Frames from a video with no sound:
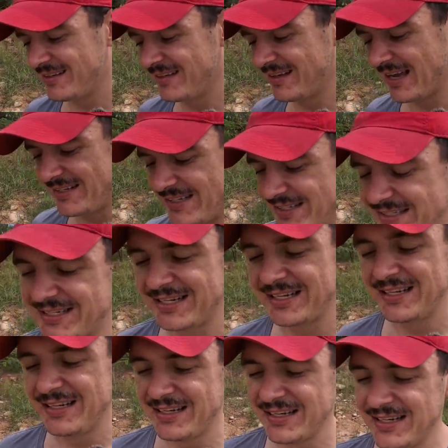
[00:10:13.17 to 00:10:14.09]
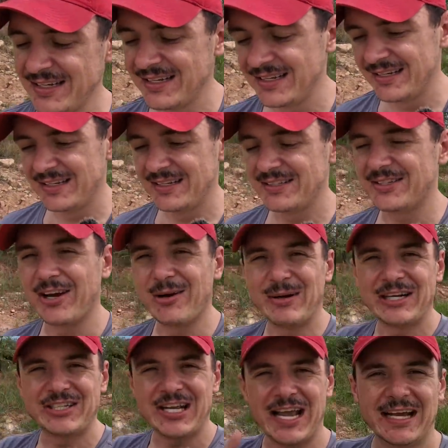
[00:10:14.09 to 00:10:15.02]
it's just so
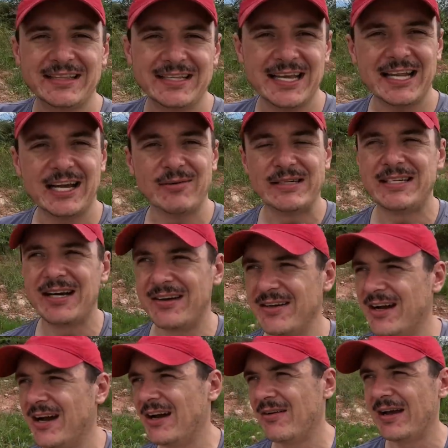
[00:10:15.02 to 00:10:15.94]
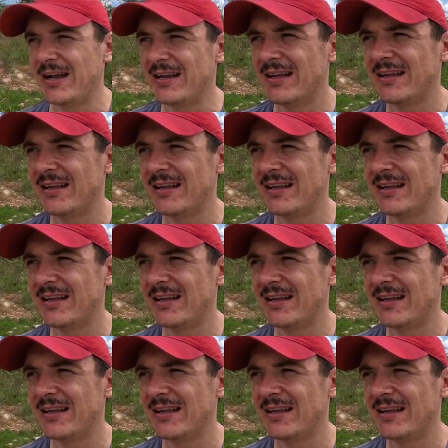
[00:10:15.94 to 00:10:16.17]
much out there that we don't know. And